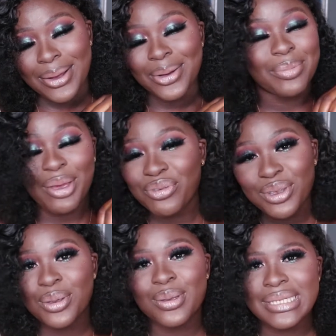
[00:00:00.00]
on my
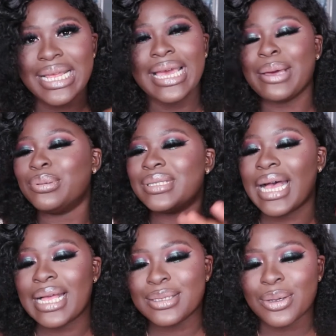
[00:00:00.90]
videos. Like, I put
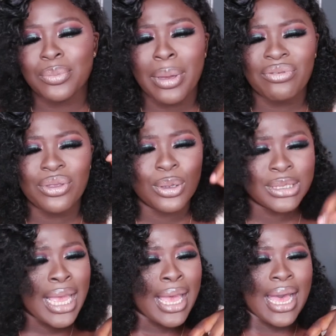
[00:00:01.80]
ads on my
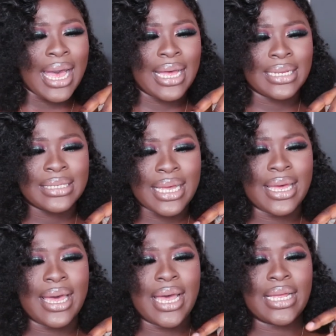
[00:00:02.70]
videos, and
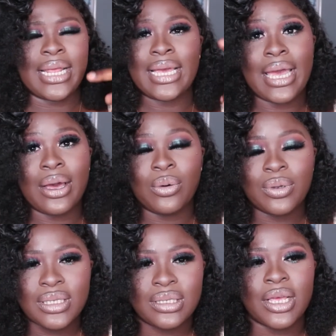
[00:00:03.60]
like I
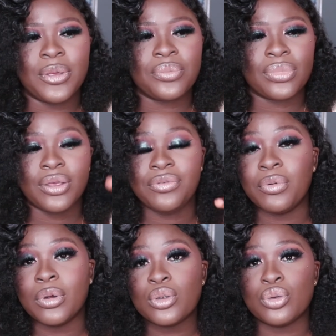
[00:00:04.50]
always say, if
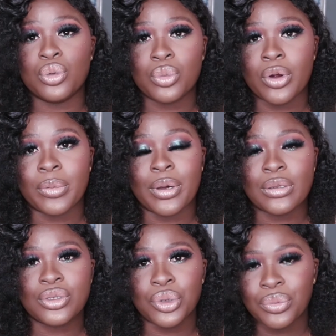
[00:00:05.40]
you want to know more
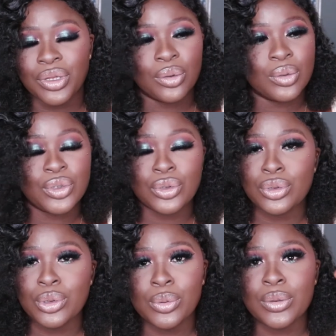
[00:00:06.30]
about something, go to
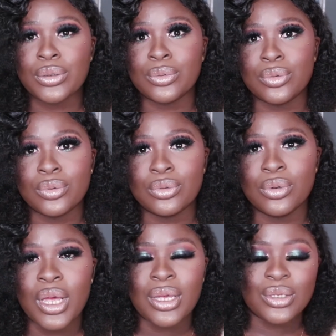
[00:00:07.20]
YouTube, go to
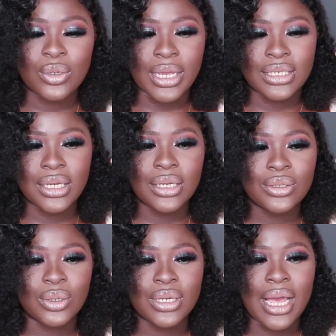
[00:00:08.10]
Google. So I
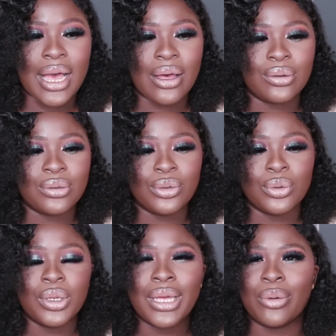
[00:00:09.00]
checked on how, you
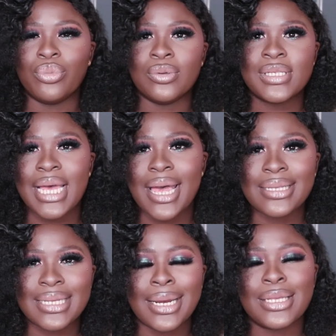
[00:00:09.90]
know, you can put
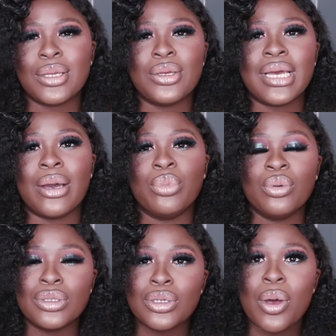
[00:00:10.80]
ads, and I saw you can
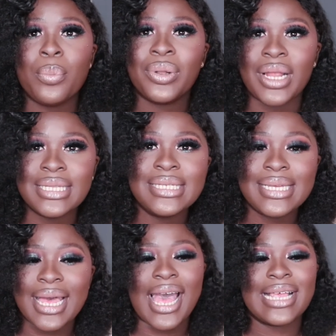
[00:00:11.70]
put
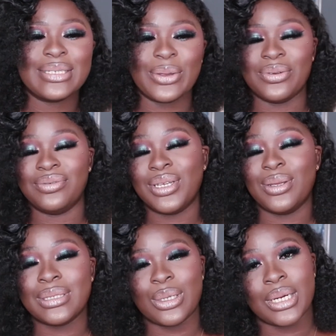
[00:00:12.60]
plenty ads on
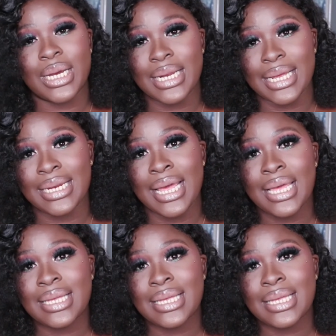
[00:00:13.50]
videos longer than